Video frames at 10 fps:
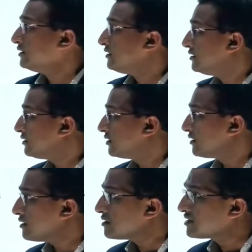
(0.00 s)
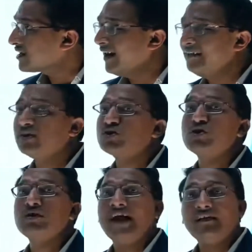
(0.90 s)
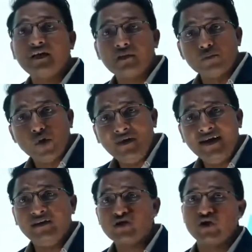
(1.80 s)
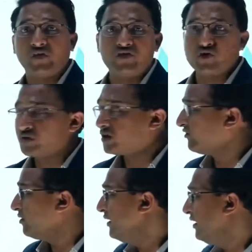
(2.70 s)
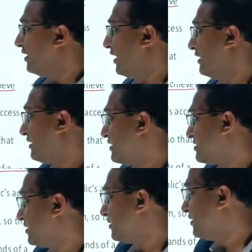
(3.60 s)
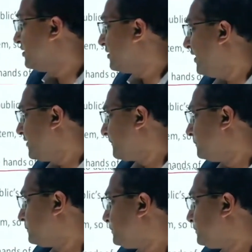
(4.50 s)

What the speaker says: the channelization and the mobilization of resources will be increasing, right?